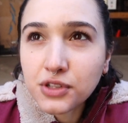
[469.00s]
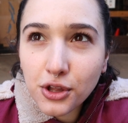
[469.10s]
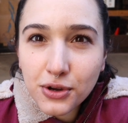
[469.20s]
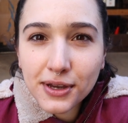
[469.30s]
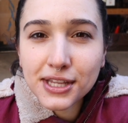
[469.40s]

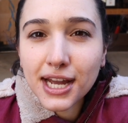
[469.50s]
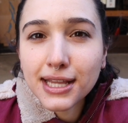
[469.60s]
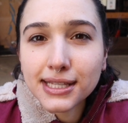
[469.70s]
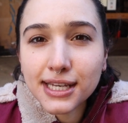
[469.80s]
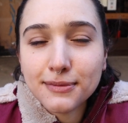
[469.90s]
Although I think I
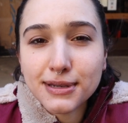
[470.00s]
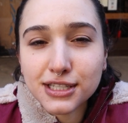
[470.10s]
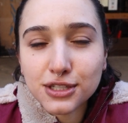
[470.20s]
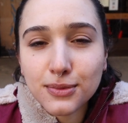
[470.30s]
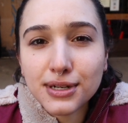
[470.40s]
like the
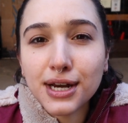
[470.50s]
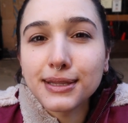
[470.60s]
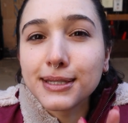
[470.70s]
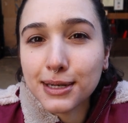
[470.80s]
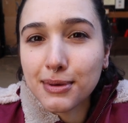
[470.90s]
hibiscus one a
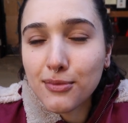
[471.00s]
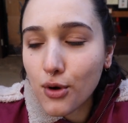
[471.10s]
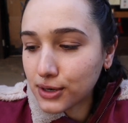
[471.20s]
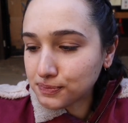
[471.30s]
little bit more.